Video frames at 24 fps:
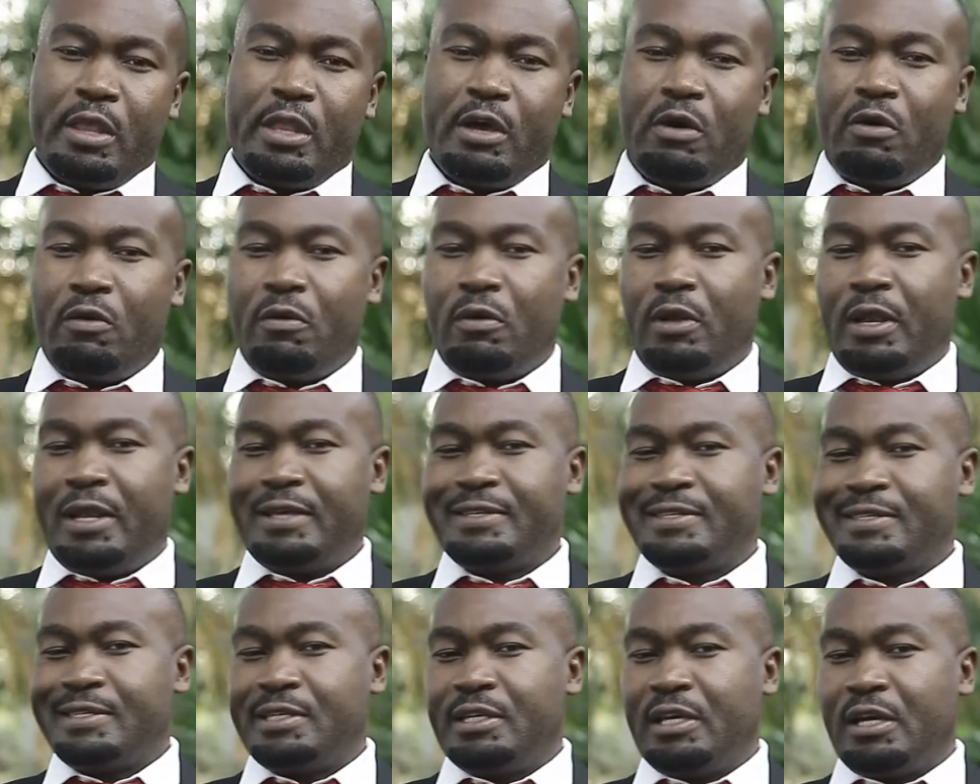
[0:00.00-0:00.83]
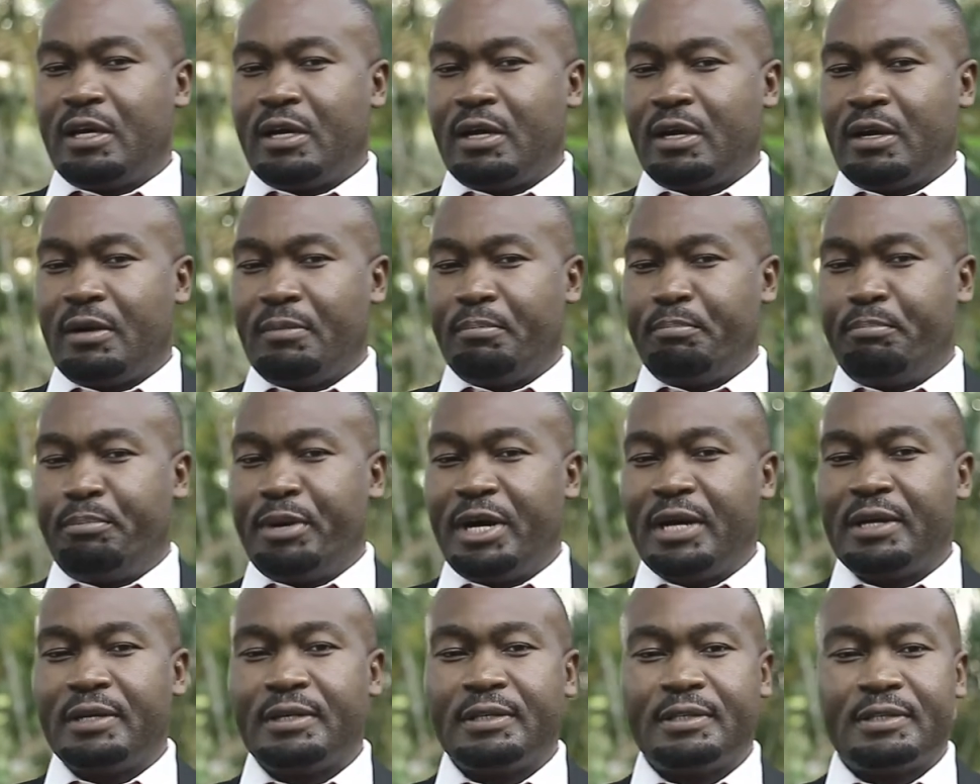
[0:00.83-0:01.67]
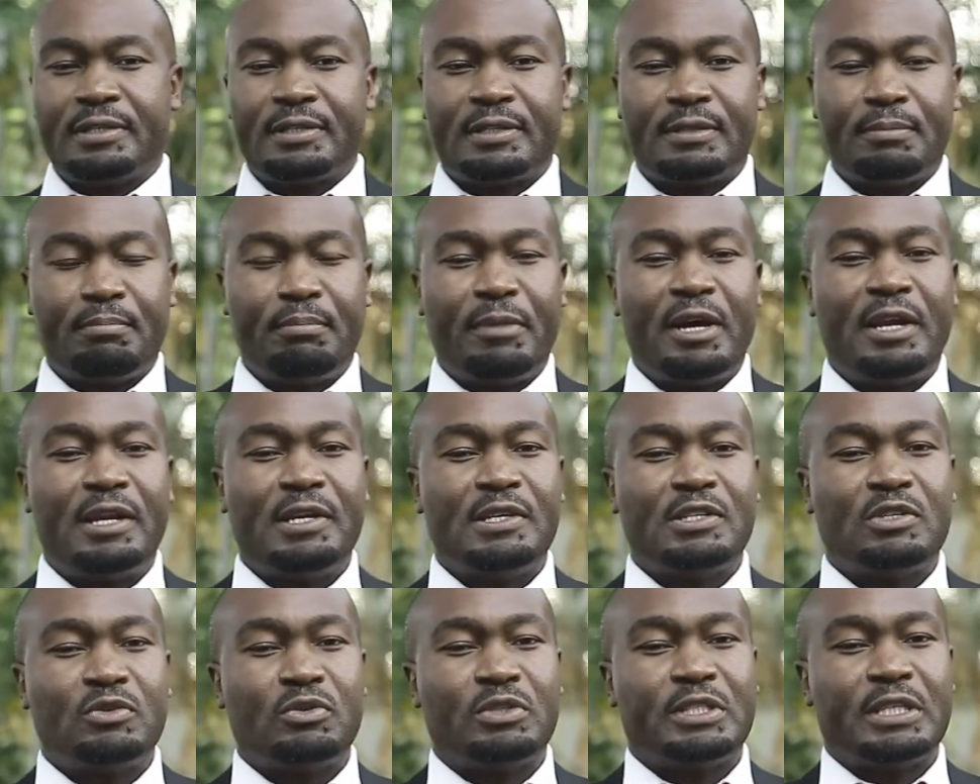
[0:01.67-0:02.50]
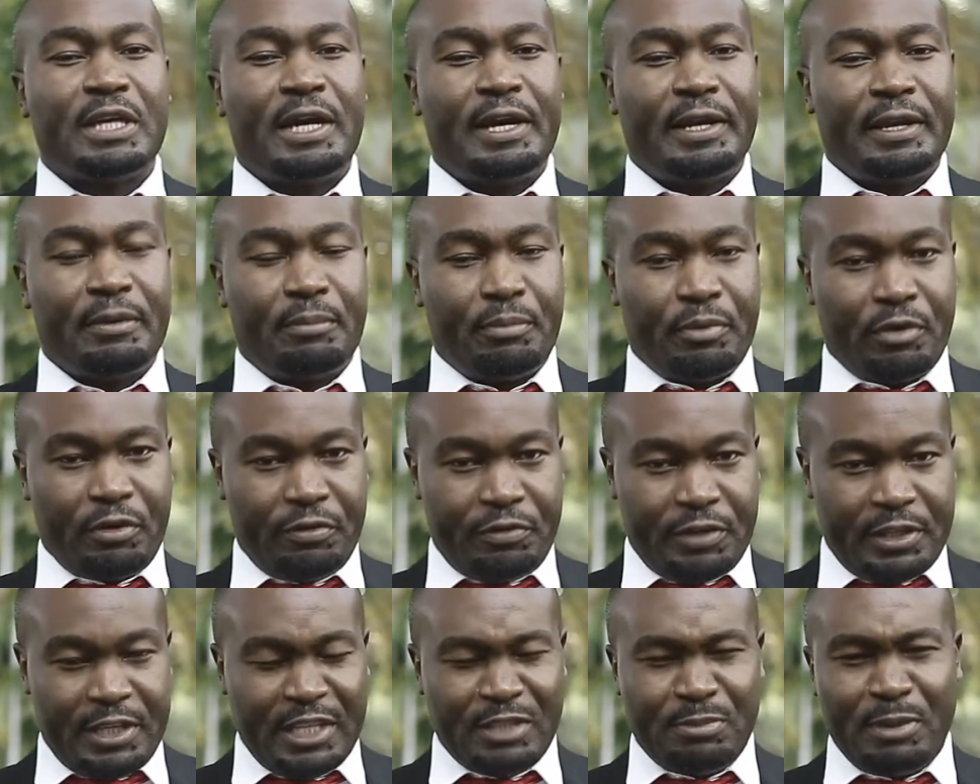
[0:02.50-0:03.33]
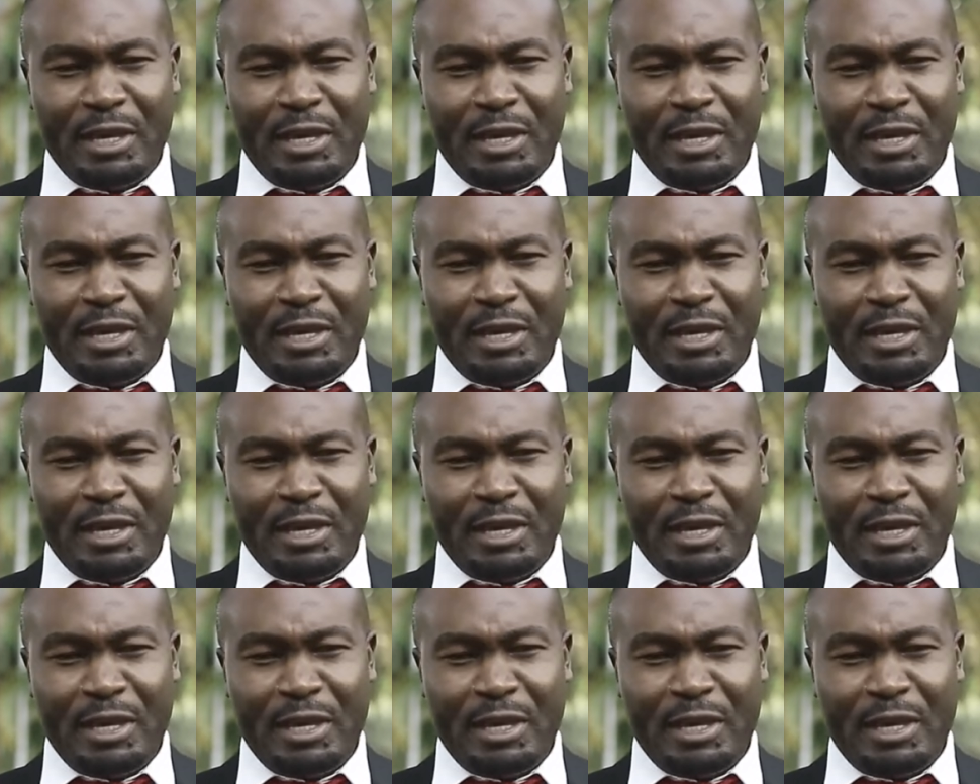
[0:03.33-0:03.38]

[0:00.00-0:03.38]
Now, last year, banks managed to turn a profit,